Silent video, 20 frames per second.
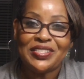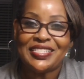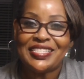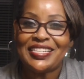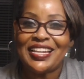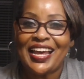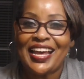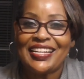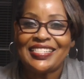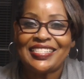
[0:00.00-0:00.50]
and
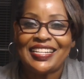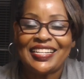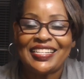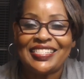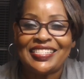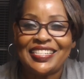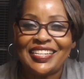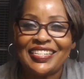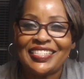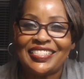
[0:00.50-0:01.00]
snacks and
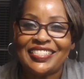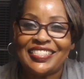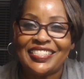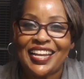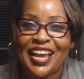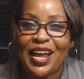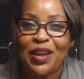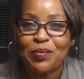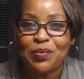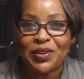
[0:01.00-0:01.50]
sit and
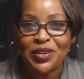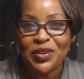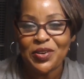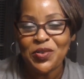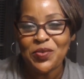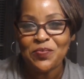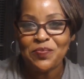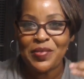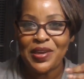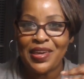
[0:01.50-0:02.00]
chat with
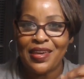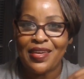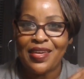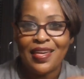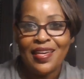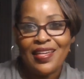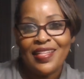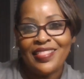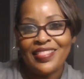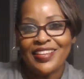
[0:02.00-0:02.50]
who?
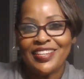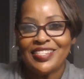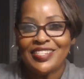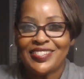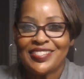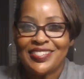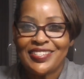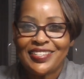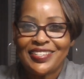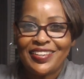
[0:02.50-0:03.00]
Me, this
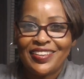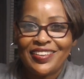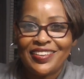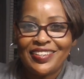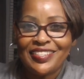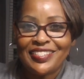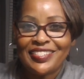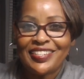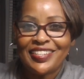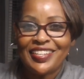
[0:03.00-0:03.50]
hood
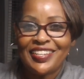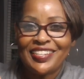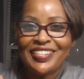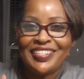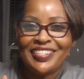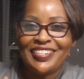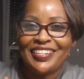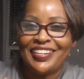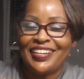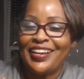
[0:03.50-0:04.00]
girl to the
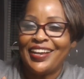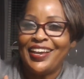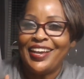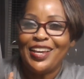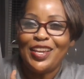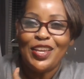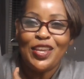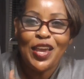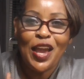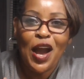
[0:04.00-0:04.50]
hood.
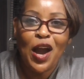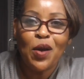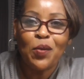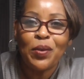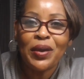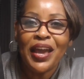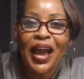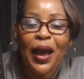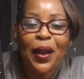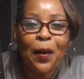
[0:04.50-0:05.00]
Y'all,
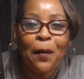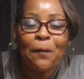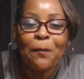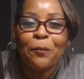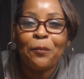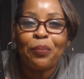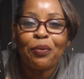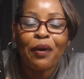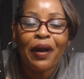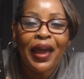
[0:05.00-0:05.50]
we got a
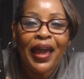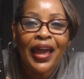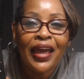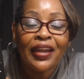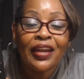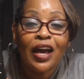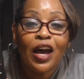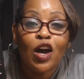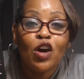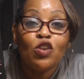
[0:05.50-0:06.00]

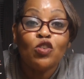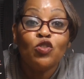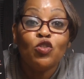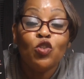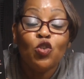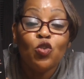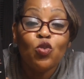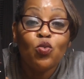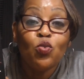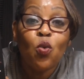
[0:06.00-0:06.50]
brand
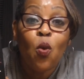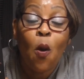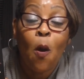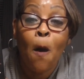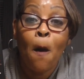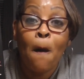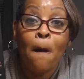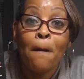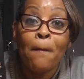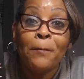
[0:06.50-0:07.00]
new
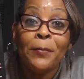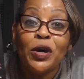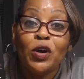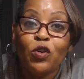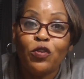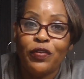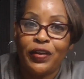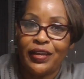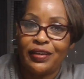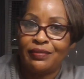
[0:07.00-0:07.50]

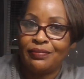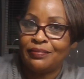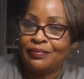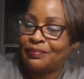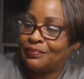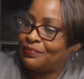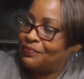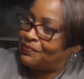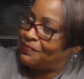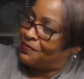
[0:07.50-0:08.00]
movie.
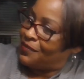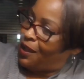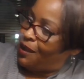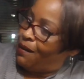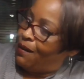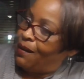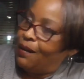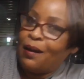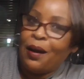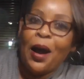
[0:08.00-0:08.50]

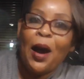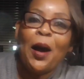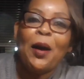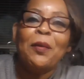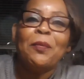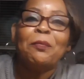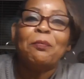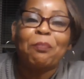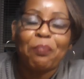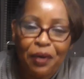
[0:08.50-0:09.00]

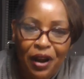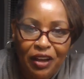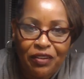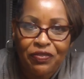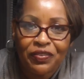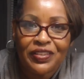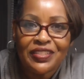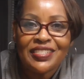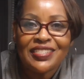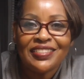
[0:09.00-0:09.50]

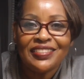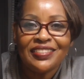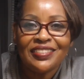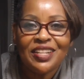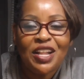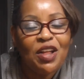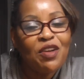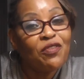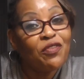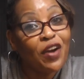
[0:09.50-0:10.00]
Breakfast
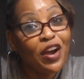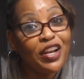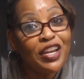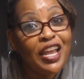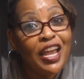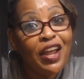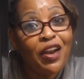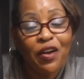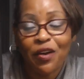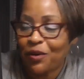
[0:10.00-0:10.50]
for
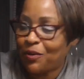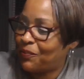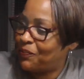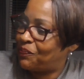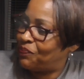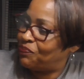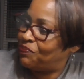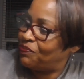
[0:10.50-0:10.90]
dinner.